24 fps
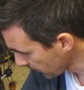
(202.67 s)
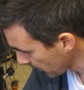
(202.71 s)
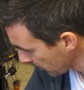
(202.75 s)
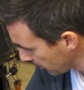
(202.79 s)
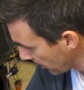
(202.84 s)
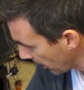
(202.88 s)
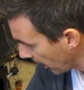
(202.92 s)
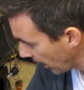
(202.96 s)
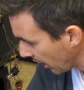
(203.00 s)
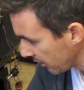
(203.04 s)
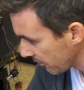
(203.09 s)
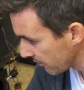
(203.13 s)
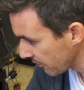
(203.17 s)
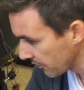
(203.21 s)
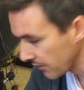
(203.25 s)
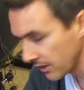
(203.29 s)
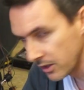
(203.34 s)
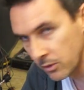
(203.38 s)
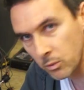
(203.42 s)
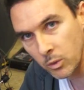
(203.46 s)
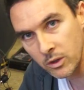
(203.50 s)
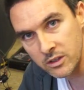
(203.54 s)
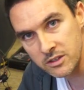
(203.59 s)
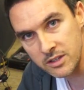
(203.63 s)
But
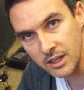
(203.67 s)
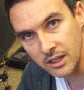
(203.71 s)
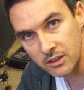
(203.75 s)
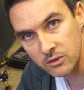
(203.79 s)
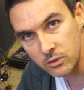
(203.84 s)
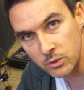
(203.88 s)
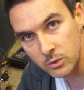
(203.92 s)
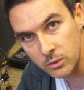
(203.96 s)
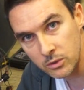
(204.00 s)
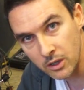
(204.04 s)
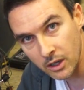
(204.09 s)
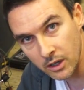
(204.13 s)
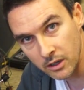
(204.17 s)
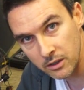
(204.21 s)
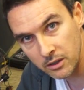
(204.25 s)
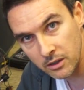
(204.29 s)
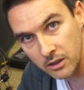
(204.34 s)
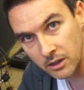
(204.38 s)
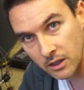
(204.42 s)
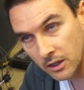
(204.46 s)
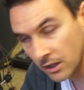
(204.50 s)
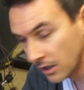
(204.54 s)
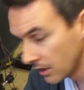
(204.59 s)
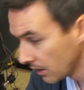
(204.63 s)
hopefully once that's all
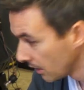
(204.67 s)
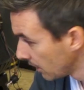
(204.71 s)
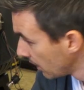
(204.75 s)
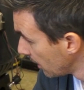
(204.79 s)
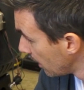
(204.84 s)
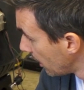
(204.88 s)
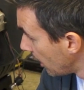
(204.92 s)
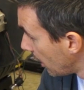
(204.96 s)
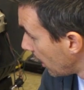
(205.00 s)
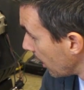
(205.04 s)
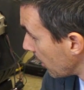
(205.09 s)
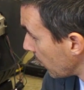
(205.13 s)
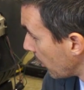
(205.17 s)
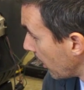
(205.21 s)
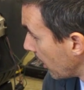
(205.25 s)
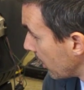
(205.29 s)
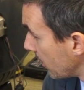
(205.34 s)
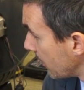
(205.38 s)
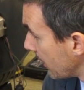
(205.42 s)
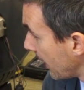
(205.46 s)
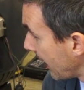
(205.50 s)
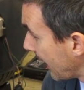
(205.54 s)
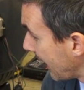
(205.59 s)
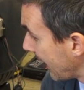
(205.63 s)
done, I
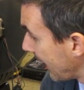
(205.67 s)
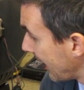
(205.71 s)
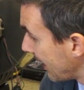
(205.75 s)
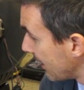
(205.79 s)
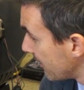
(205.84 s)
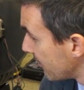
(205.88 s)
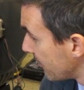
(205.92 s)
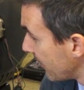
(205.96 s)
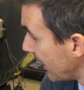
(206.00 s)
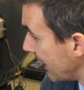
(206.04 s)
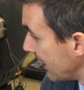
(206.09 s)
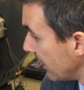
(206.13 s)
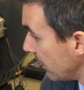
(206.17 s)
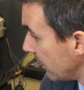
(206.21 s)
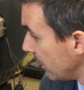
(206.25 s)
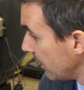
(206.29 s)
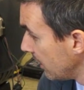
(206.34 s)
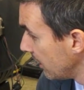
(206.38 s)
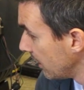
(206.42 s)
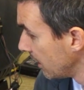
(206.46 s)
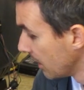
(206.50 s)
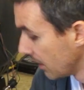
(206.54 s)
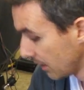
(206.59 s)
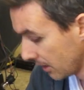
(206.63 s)
won't have any